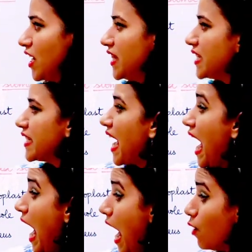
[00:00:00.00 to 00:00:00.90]
this
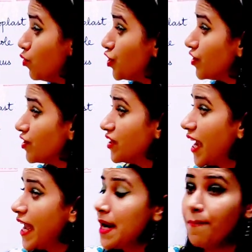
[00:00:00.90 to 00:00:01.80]
outer
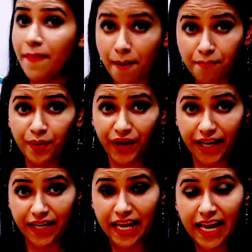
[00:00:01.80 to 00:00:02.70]
thin
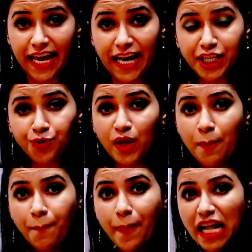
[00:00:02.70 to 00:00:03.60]
membrane, it
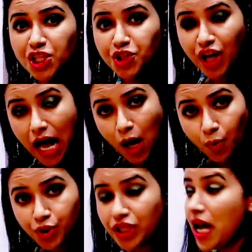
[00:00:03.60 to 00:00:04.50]
will bulge
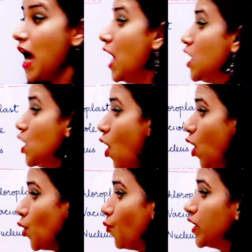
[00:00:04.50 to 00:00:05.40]
out
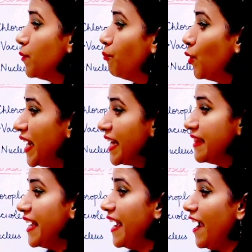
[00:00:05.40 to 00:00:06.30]
along with
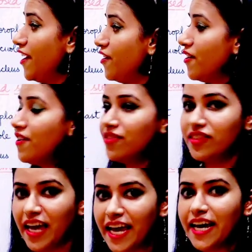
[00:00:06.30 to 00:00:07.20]
pulling the inner
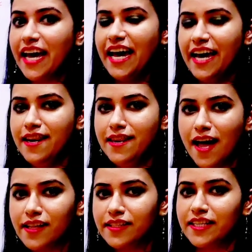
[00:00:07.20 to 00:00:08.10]
thick
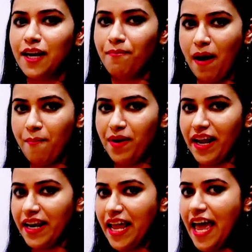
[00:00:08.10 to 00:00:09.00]
elastic
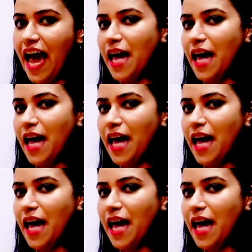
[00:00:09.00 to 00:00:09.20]
membrane.